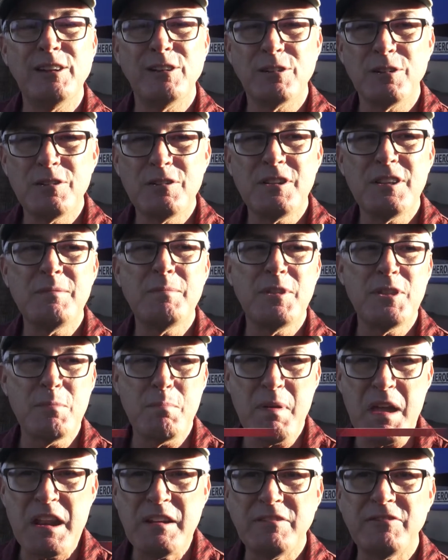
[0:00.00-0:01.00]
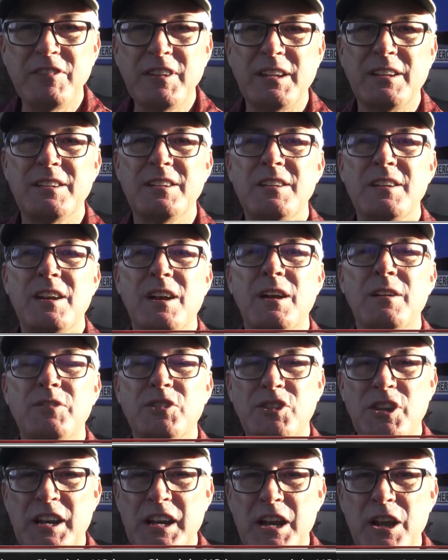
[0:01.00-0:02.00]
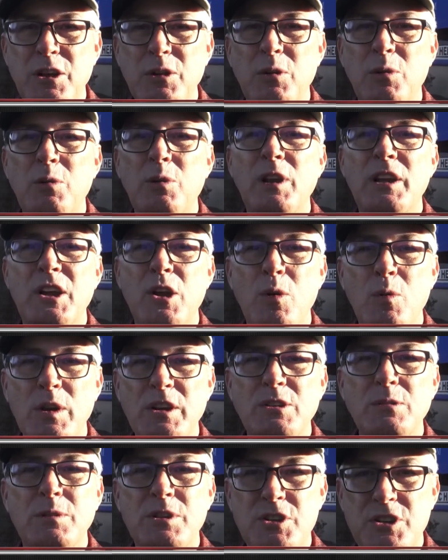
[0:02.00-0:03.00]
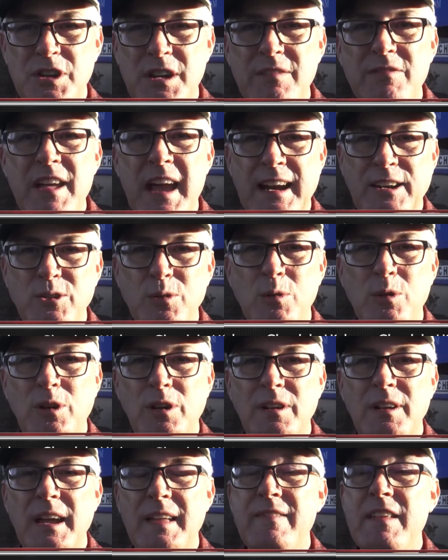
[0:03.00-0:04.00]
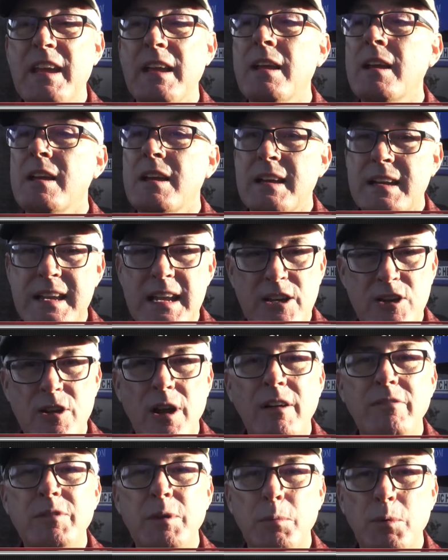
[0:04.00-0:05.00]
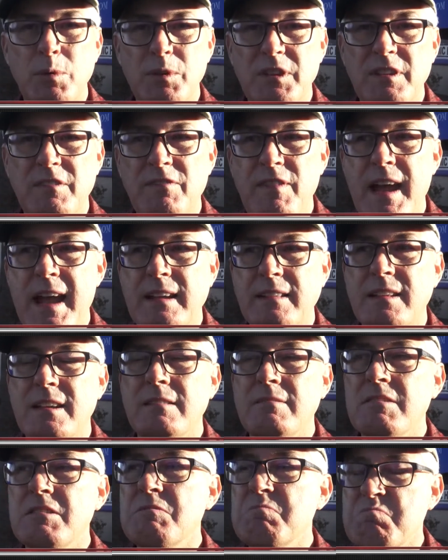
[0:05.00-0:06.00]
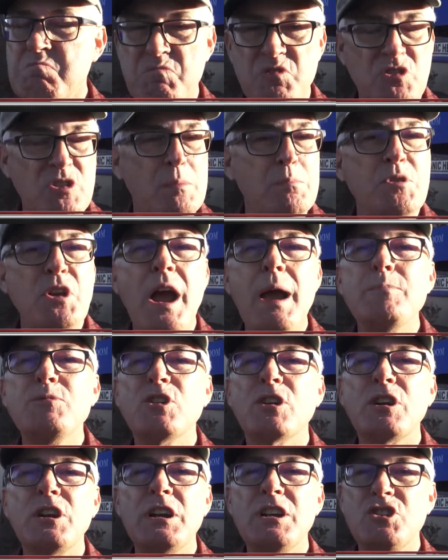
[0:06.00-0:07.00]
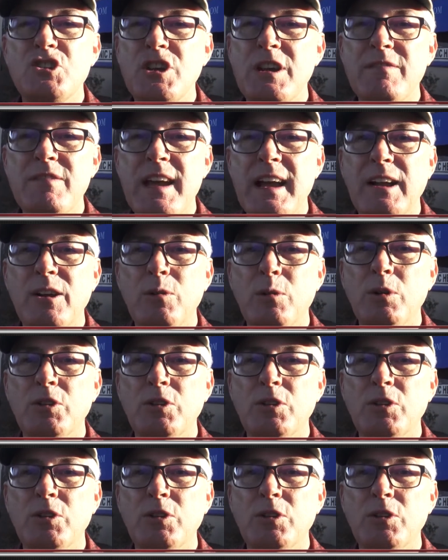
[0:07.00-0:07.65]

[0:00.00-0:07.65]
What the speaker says: learn the benefit of setting a goal and going to achieve that goal, and they get comfortable with the fact that sometimes they're going to achieve that goal,